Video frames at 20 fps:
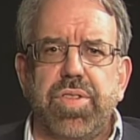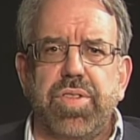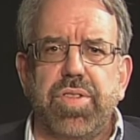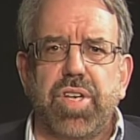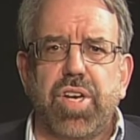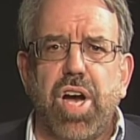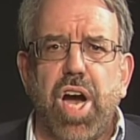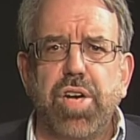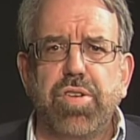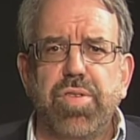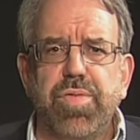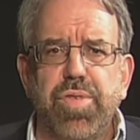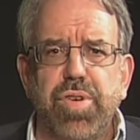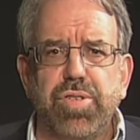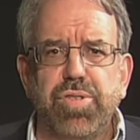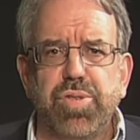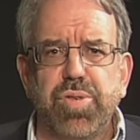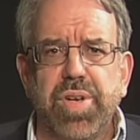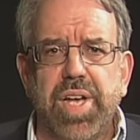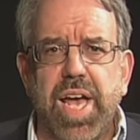The
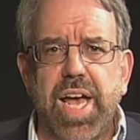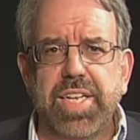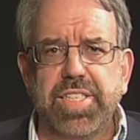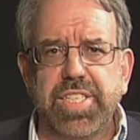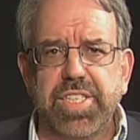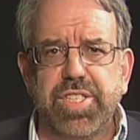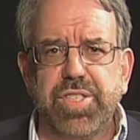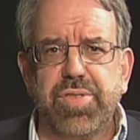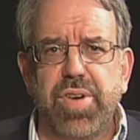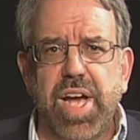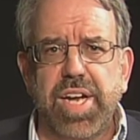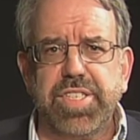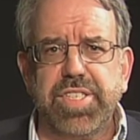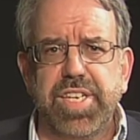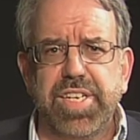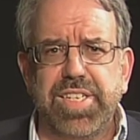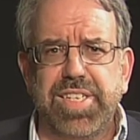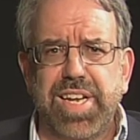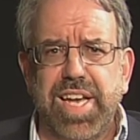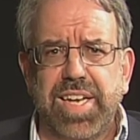controversial gas
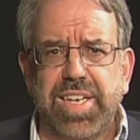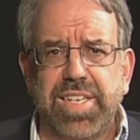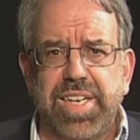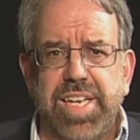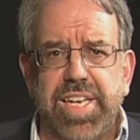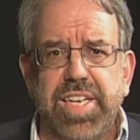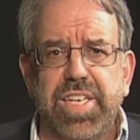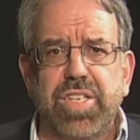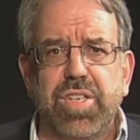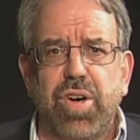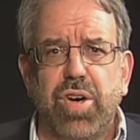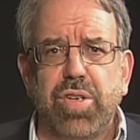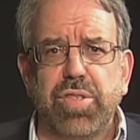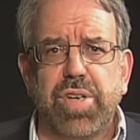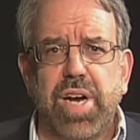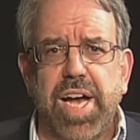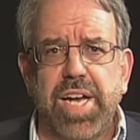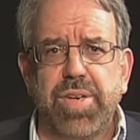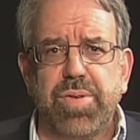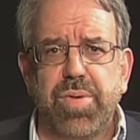extraction technique called
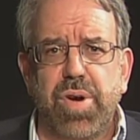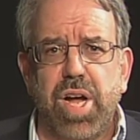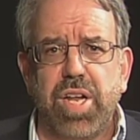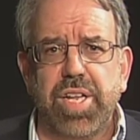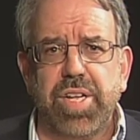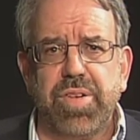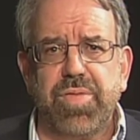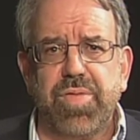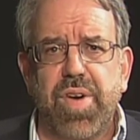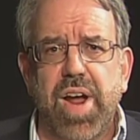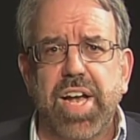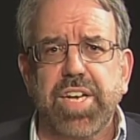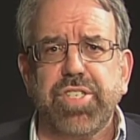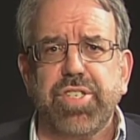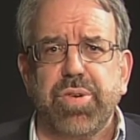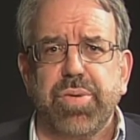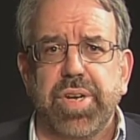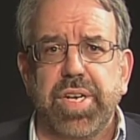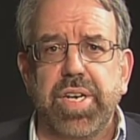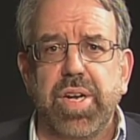hydraulic
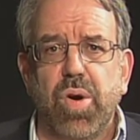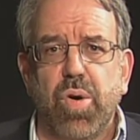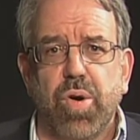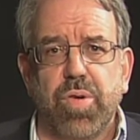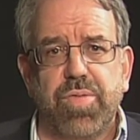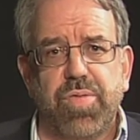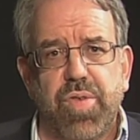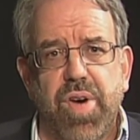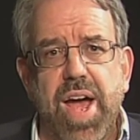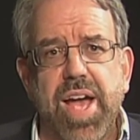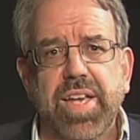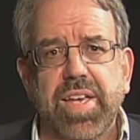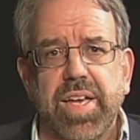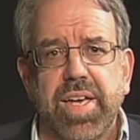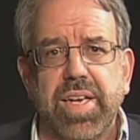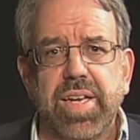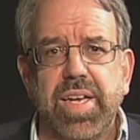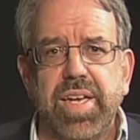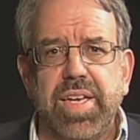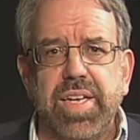fracturing, or fracking,